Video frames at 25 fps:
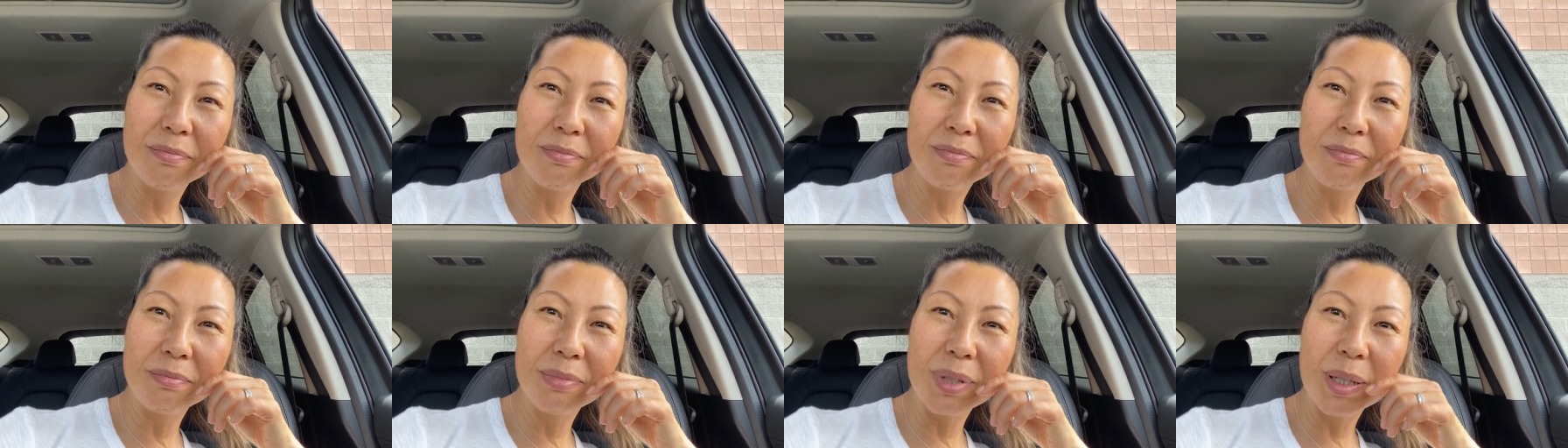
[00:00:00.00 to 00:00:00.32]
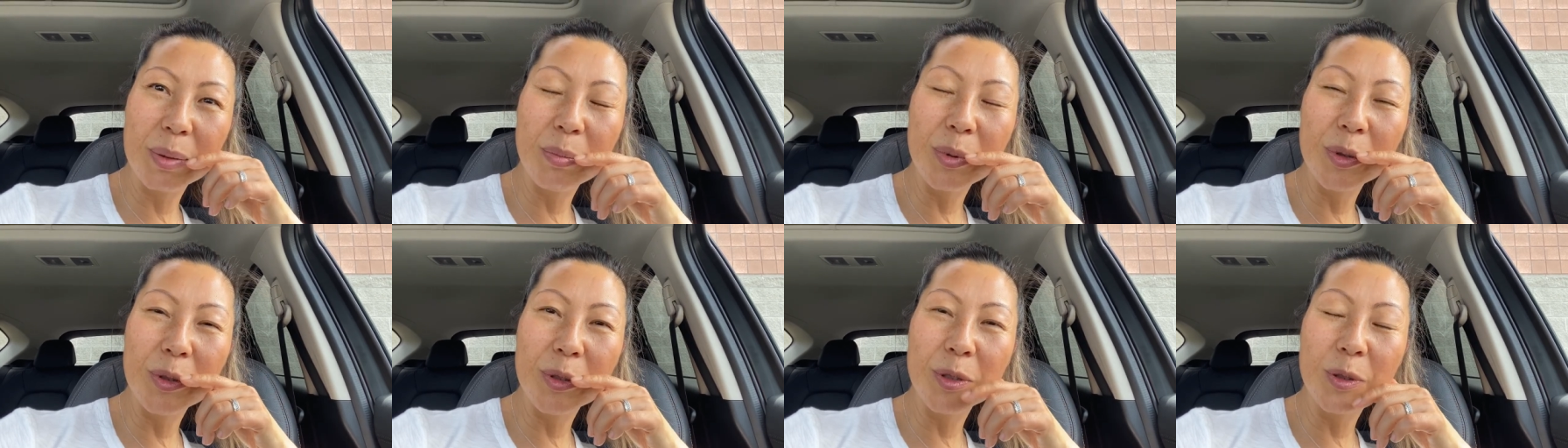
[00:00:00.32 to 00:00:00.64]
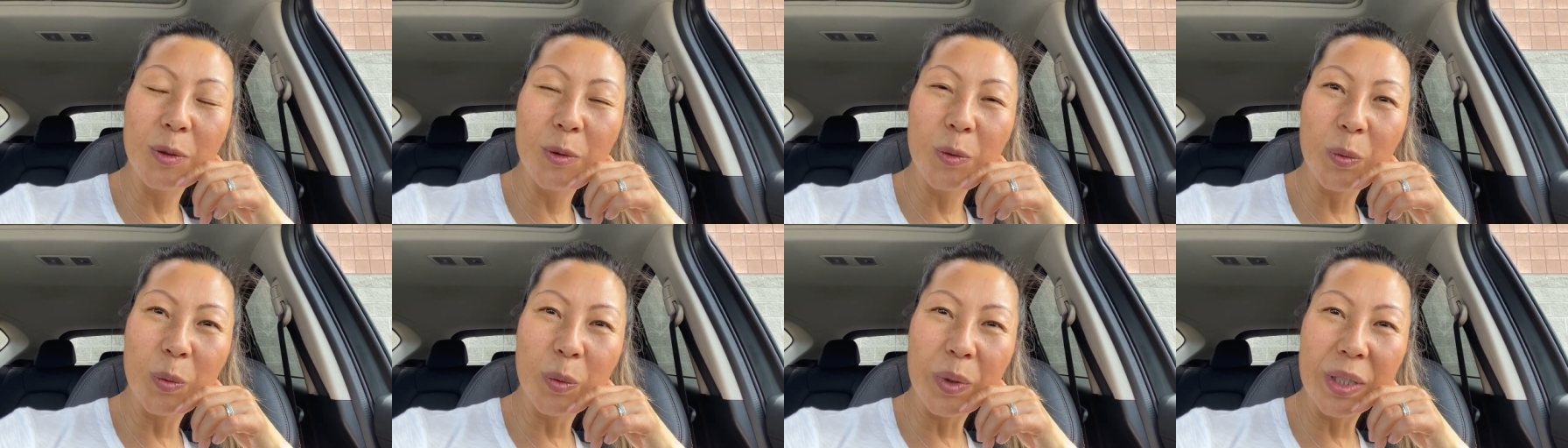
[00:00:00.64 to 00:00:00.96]

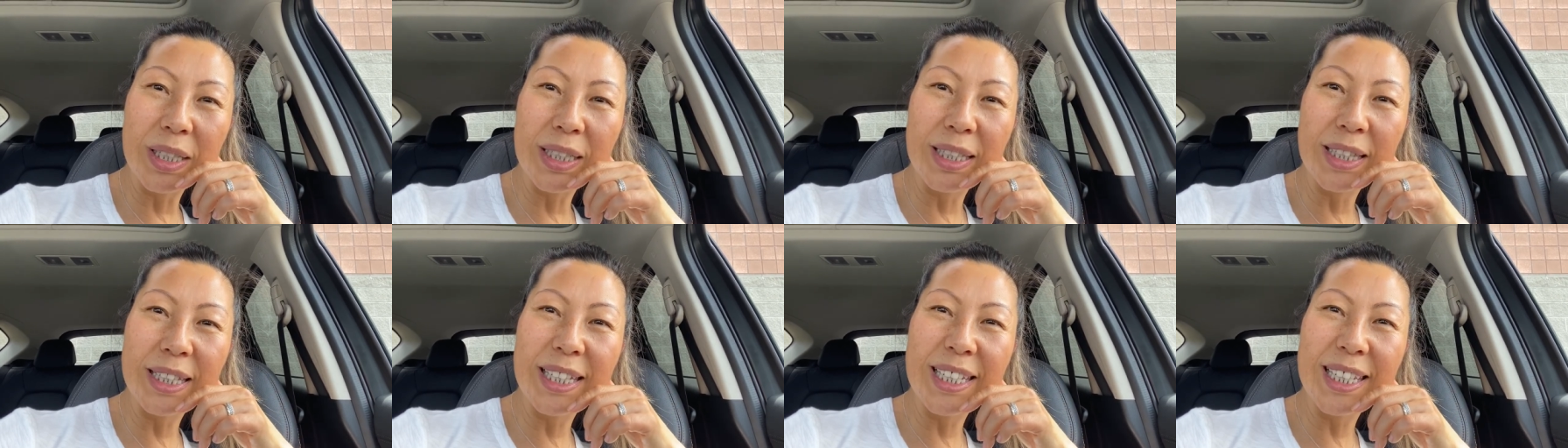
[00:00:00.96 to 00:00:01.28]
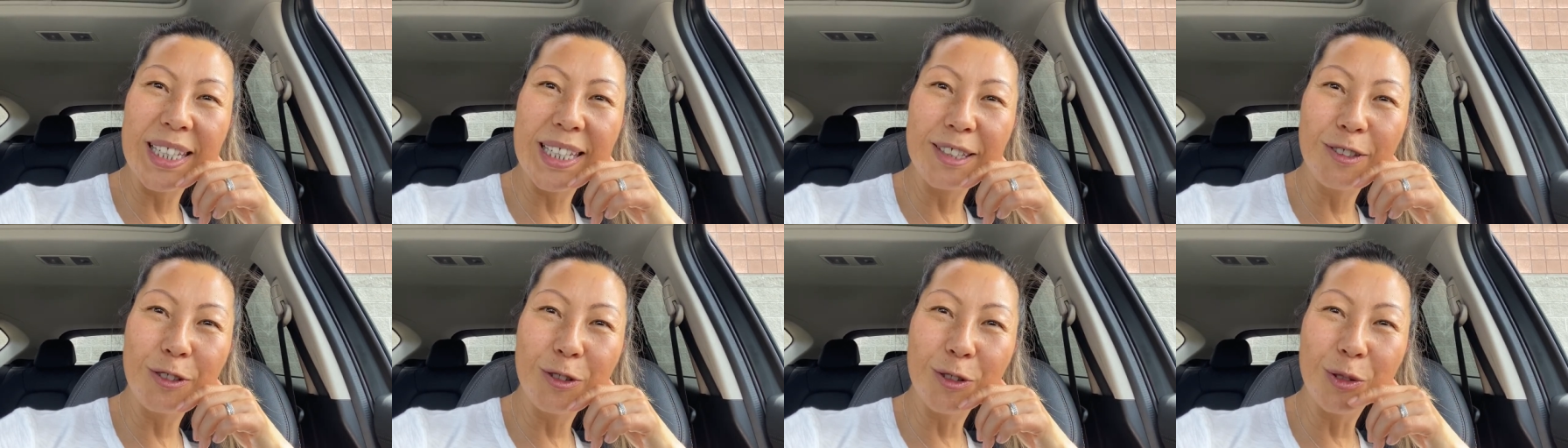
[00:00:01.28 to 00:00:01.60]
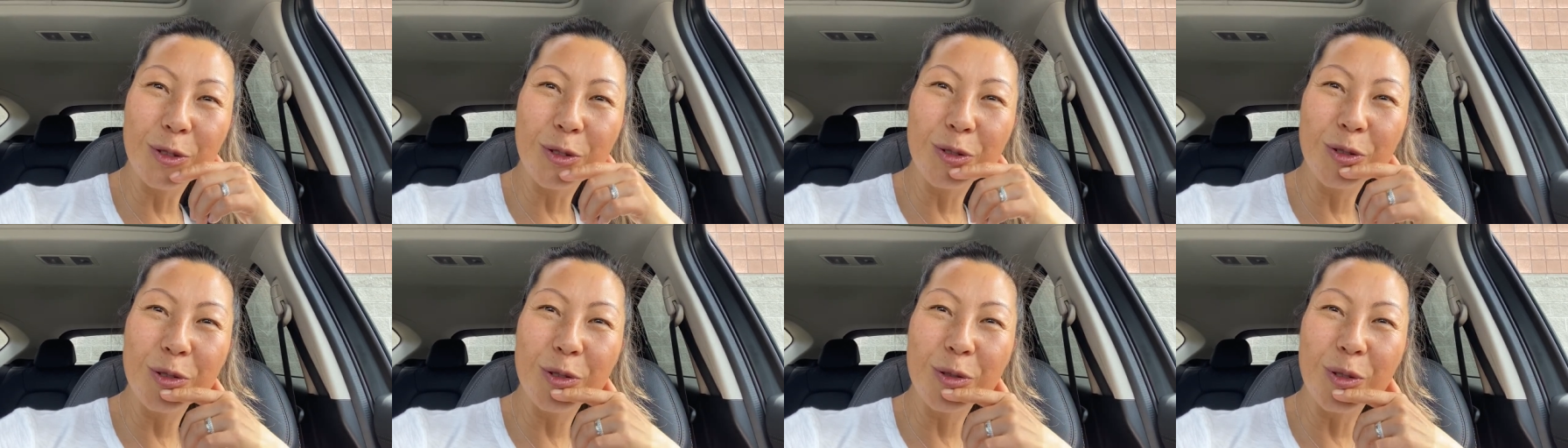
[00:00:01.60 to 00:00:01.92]
People really
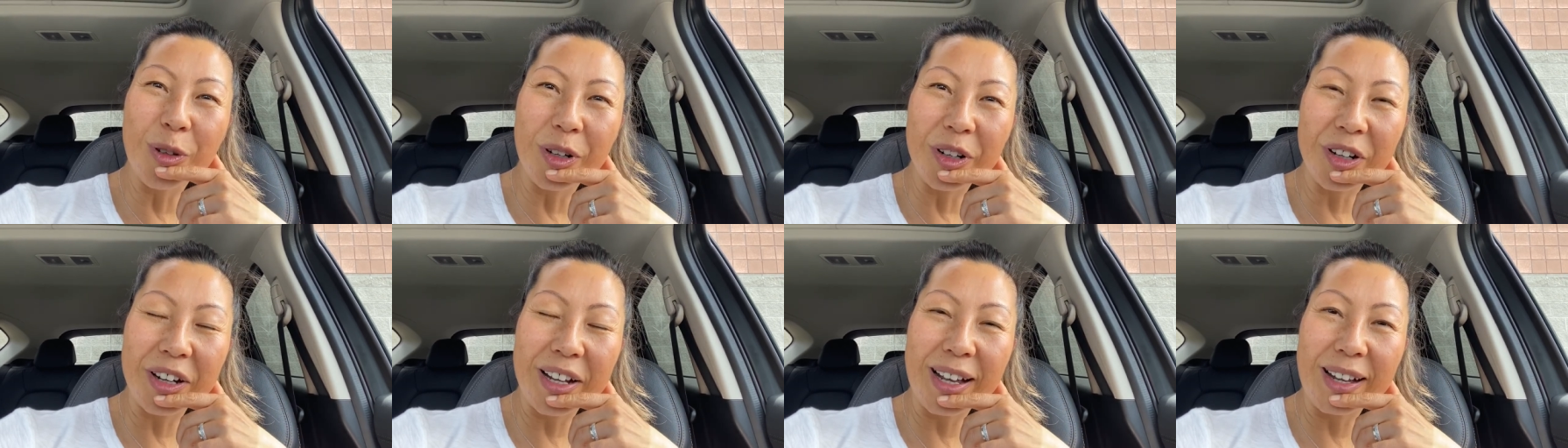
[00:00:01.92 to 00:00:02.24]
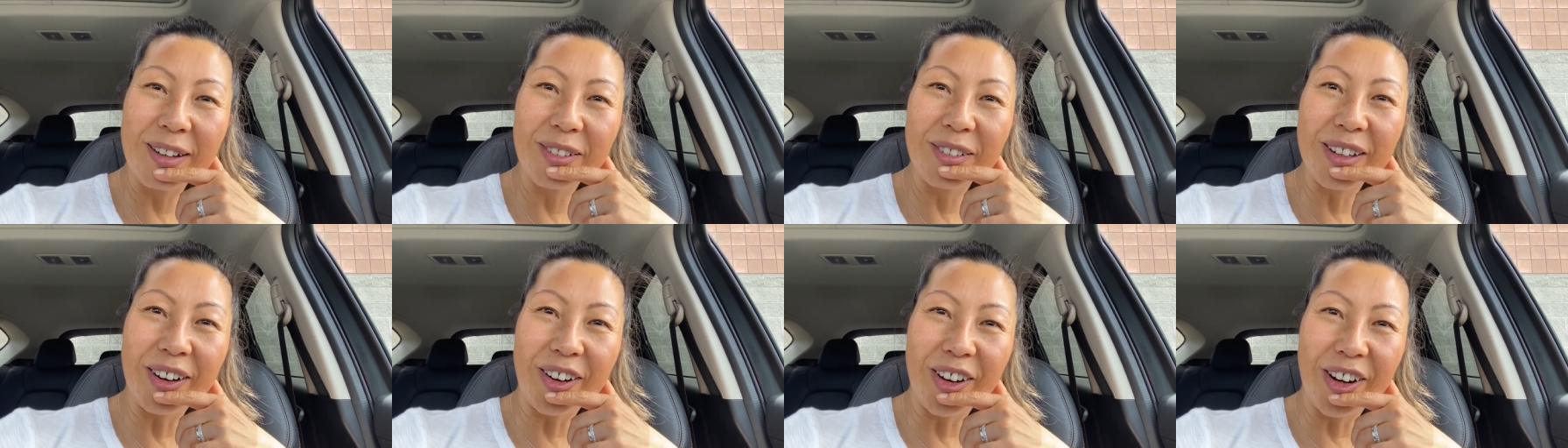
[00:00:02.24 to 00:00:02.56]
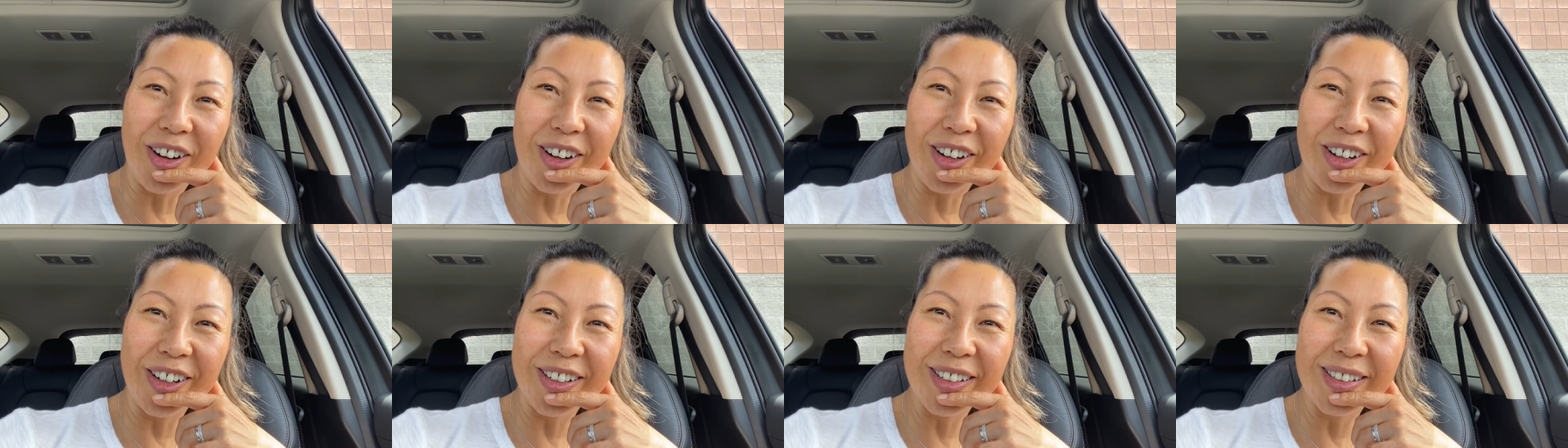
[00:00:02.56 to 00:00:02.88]
do work out
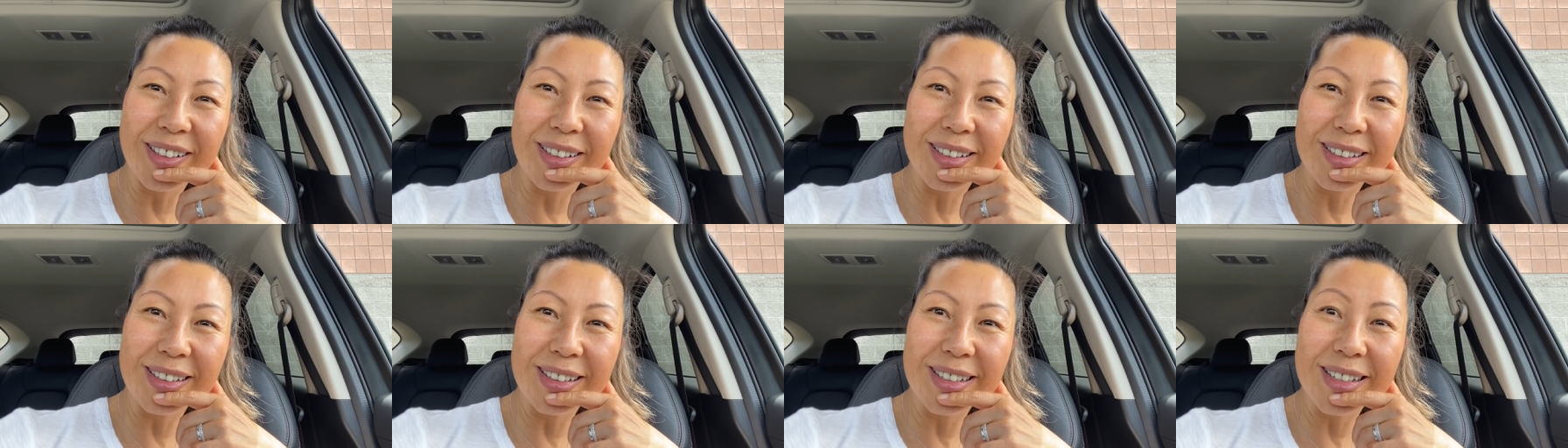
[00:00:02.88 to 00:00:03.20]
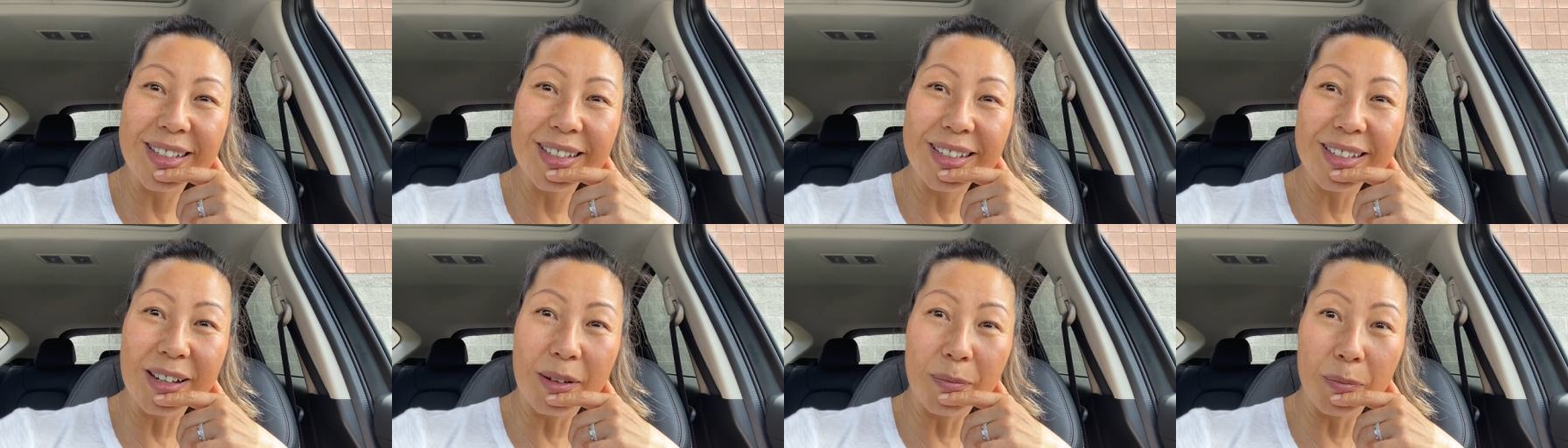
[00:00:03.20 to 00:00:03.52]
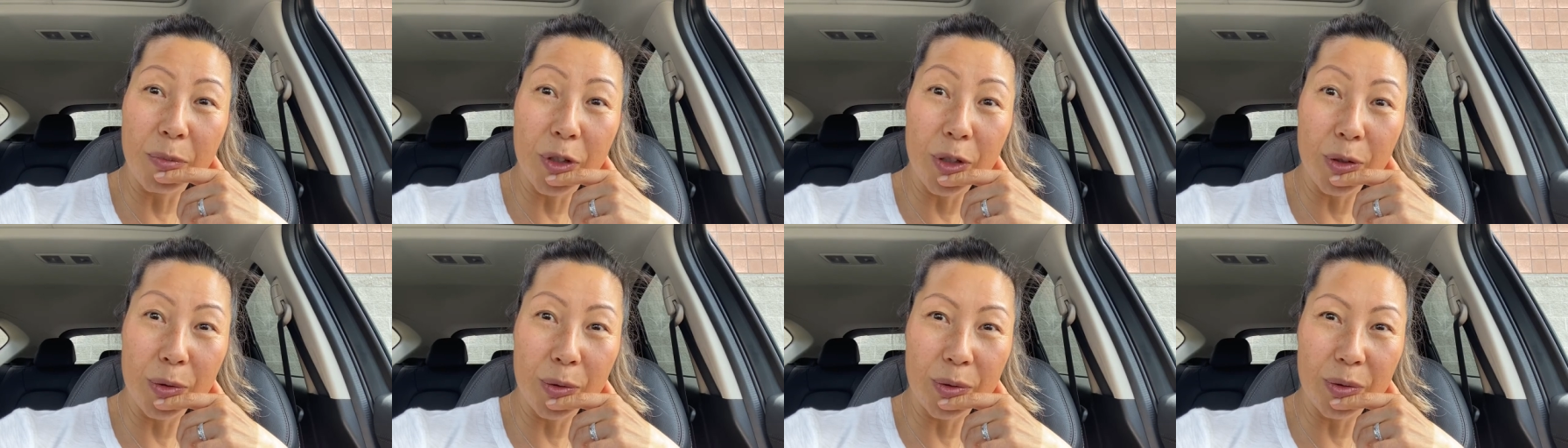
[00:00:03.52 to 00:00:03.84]
hard. Some
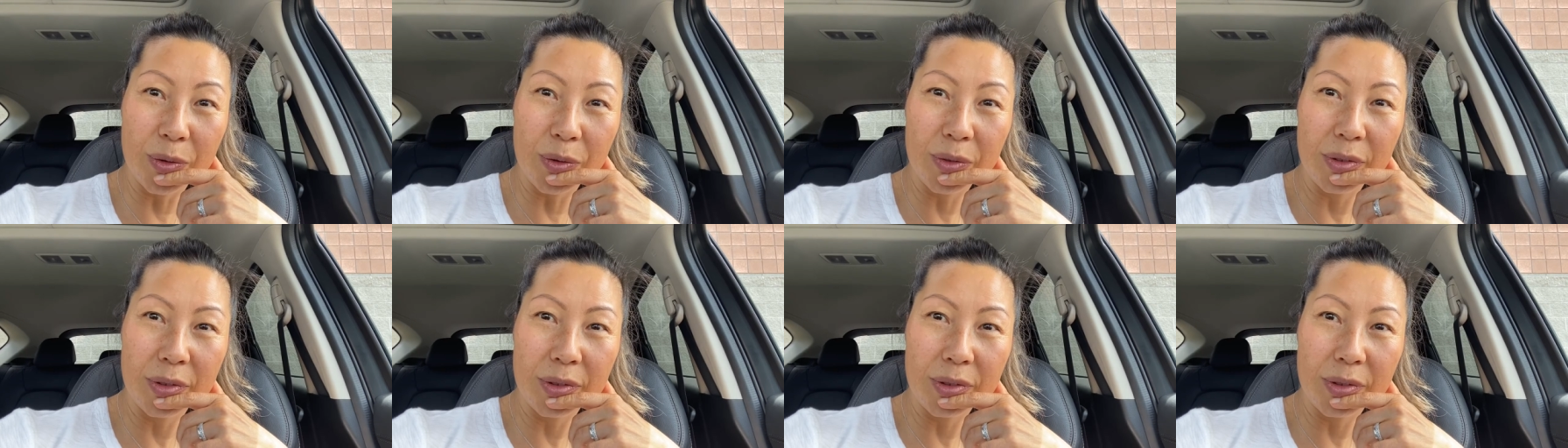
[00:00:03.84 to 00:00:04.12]
do.